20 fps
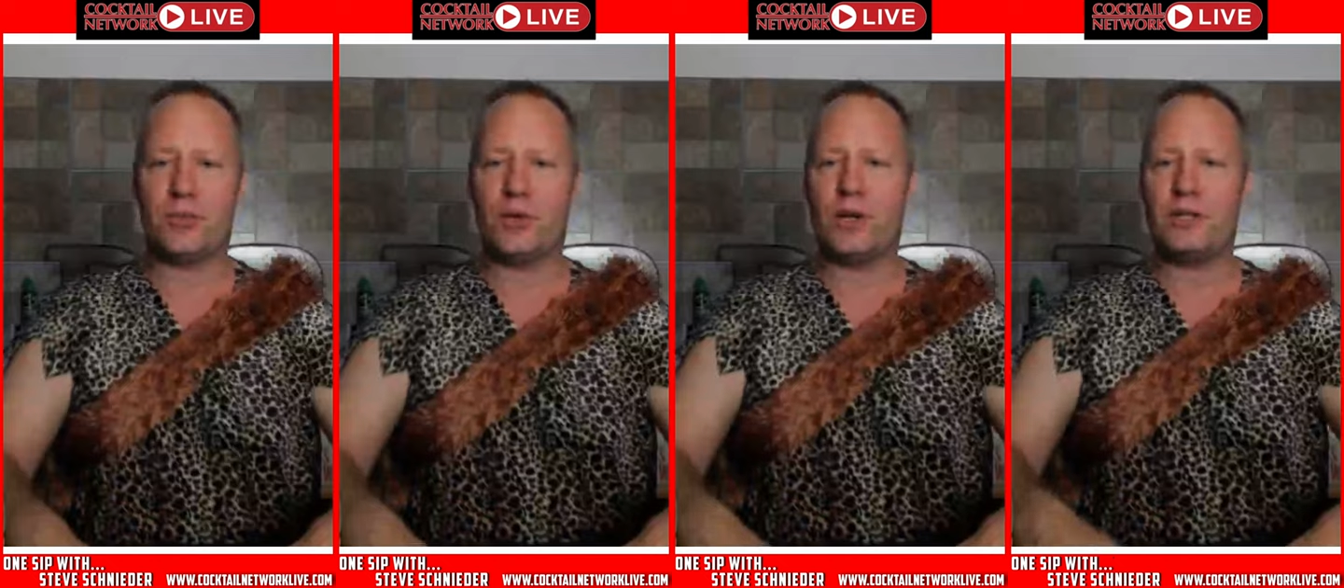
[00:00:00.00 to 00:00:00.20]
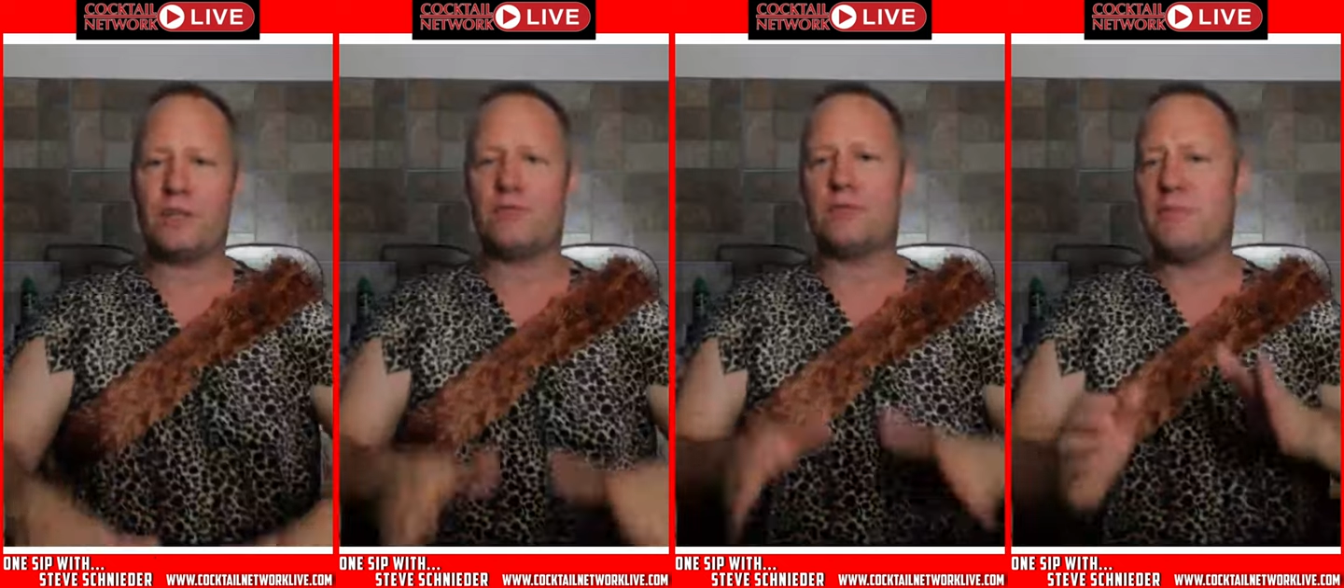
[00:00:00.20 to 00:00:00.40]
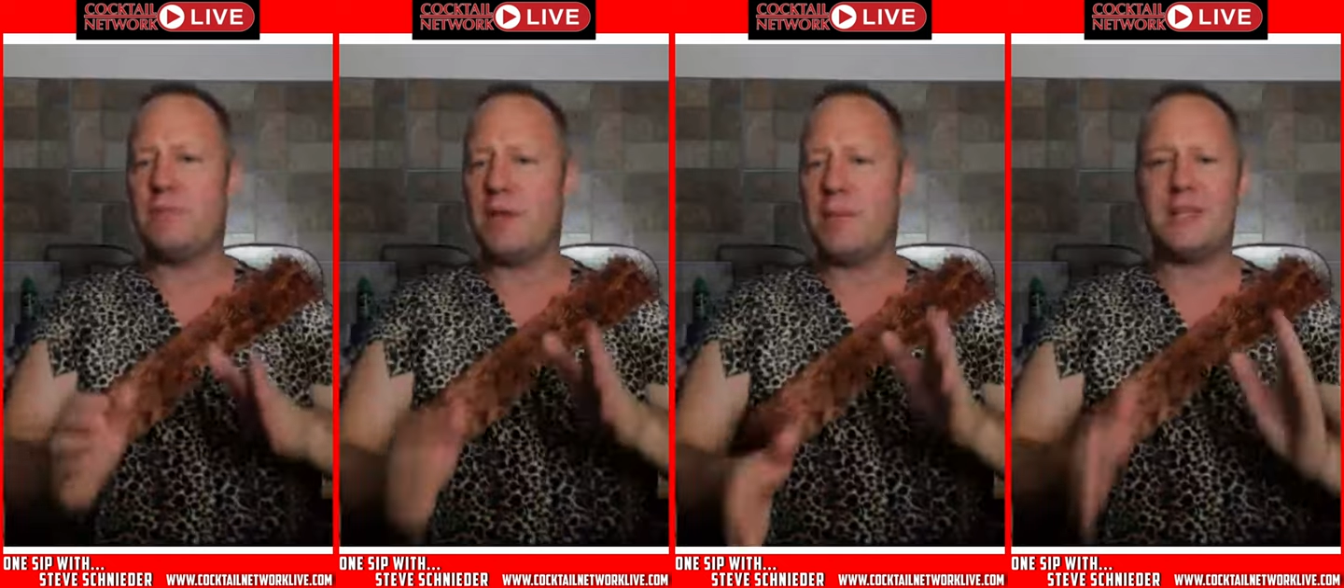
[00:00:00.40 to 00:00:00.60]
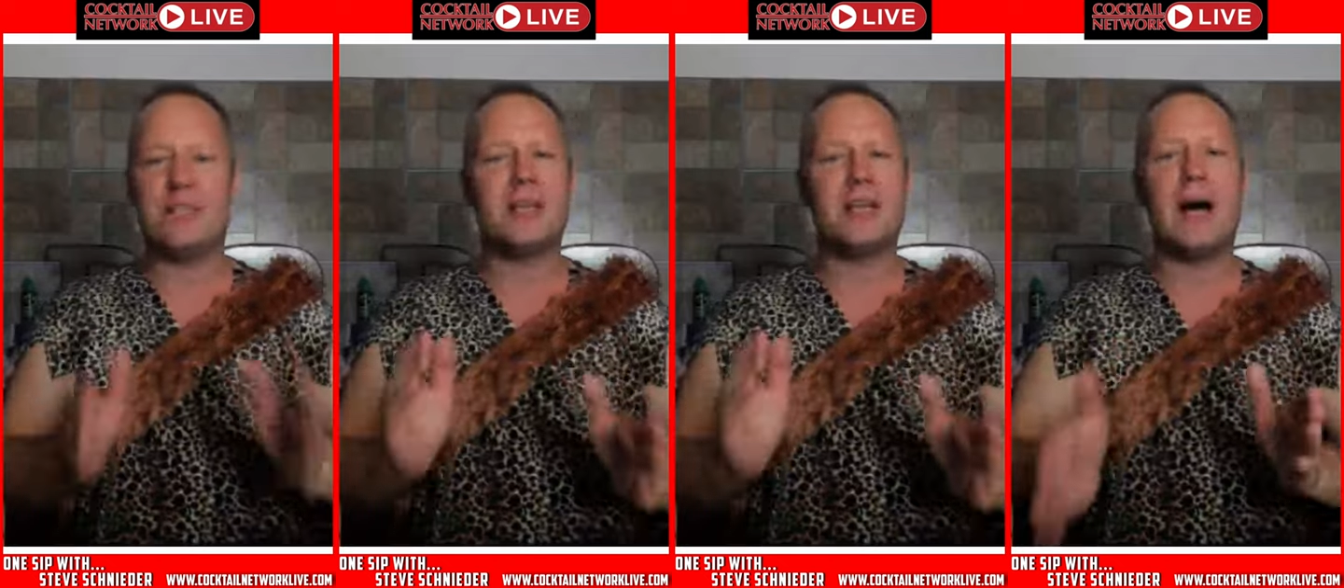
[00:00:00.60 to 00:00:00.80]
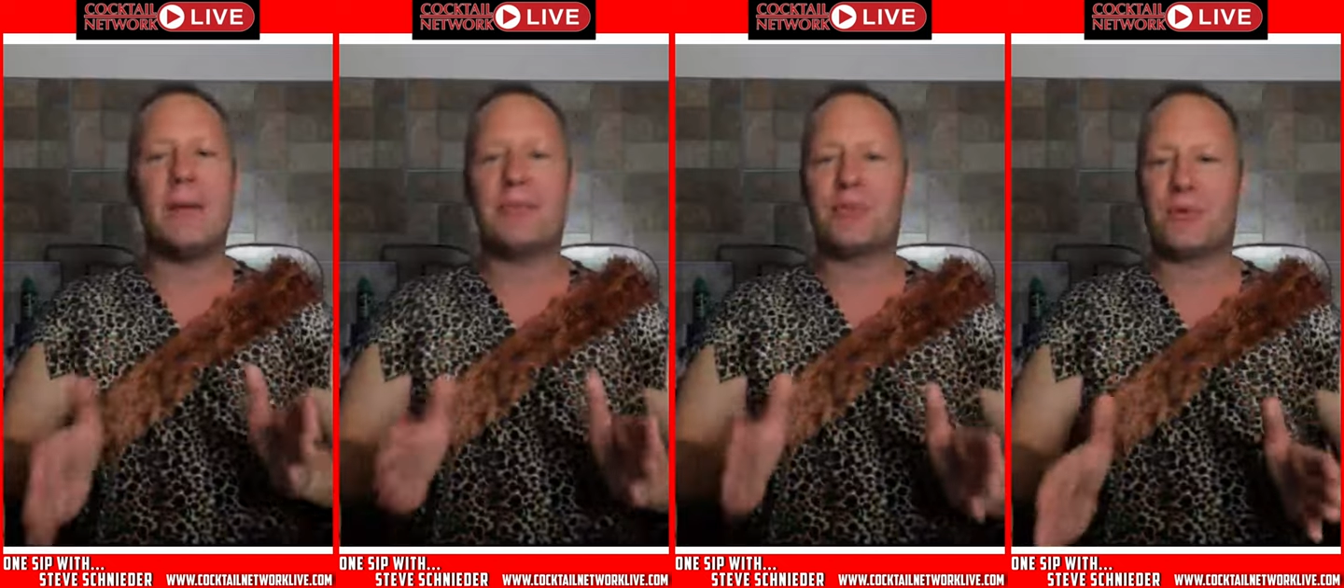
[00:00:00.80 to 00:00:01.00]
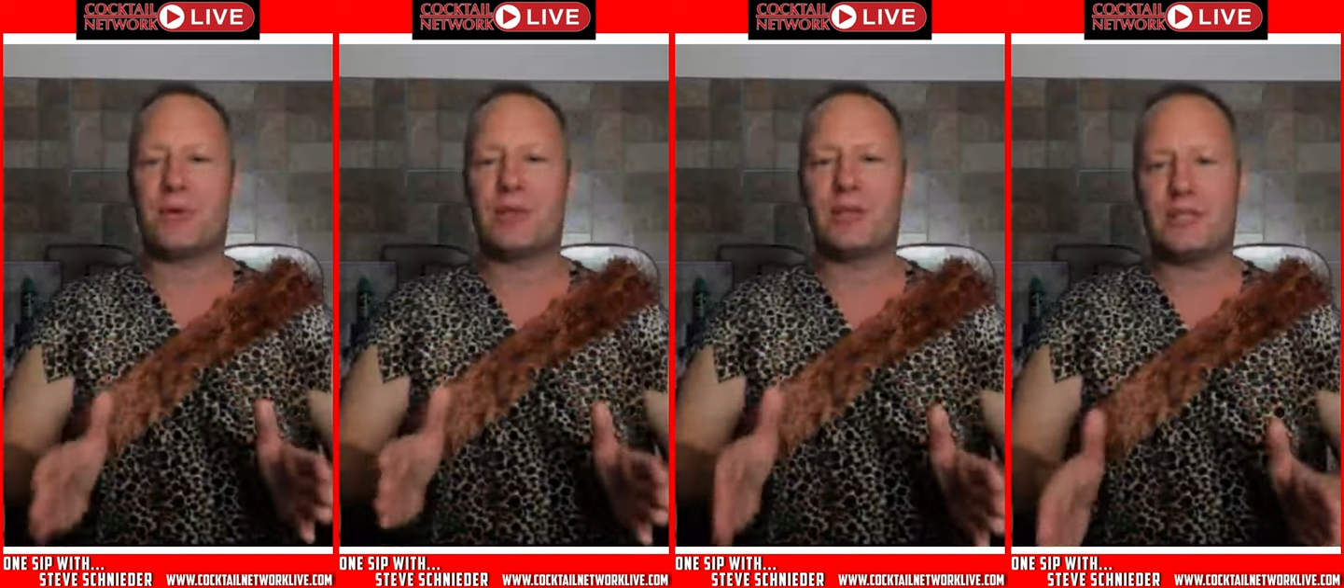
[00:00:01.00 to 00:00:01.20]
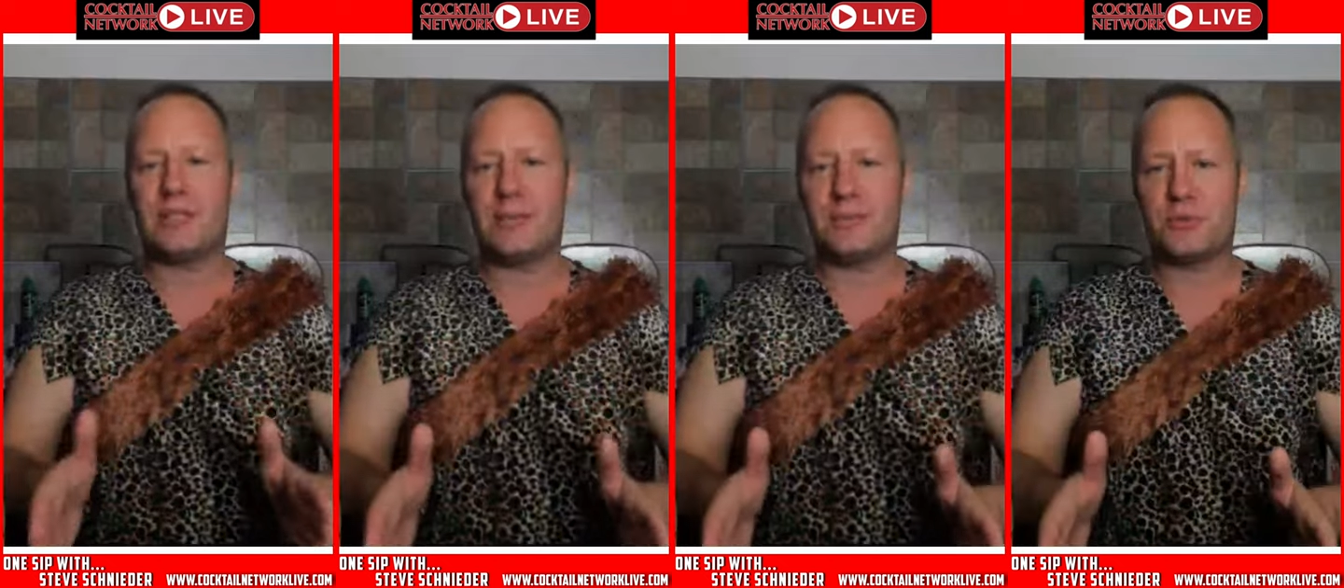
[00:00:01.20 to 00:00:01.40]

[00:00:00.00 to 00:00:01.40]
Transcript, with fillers: What maybe top three